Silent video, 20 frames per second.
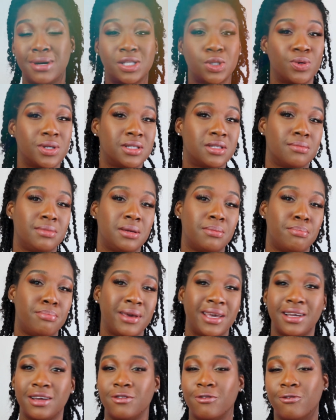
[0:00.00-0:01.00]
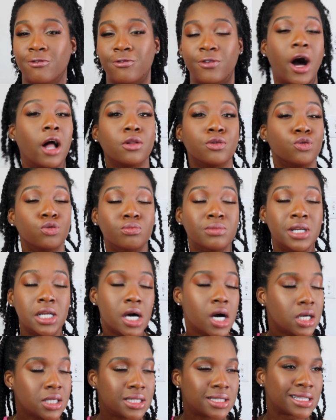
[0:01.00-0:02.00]
my twist to be big and
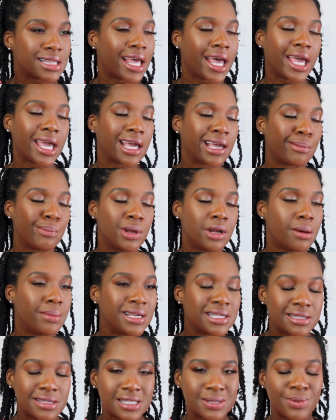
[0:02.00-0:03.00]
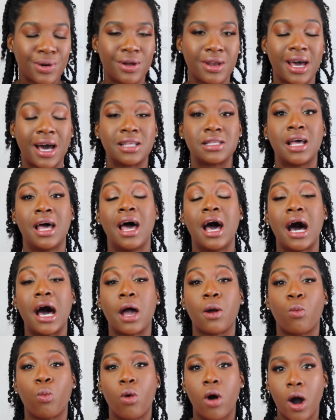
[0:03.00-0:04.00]
voluminous, like, no business about that.
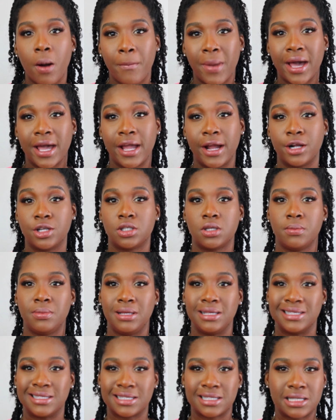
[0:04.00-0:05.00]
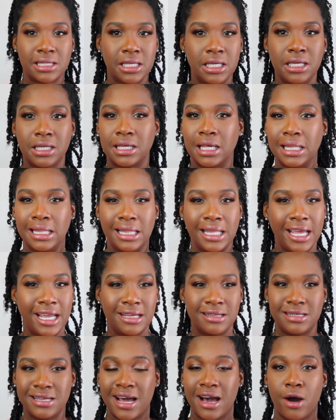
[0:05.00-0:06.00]
I want my hair to be sleek,
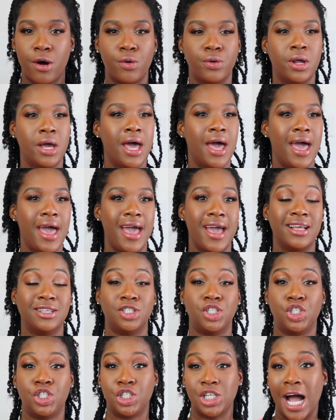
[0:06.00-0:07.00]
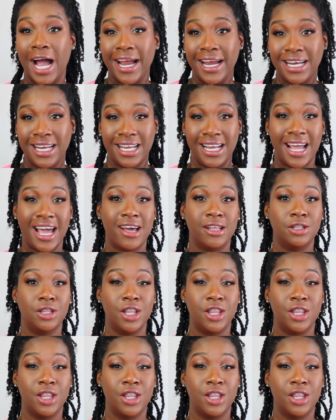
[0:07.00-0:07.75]
laid down, and shiny, and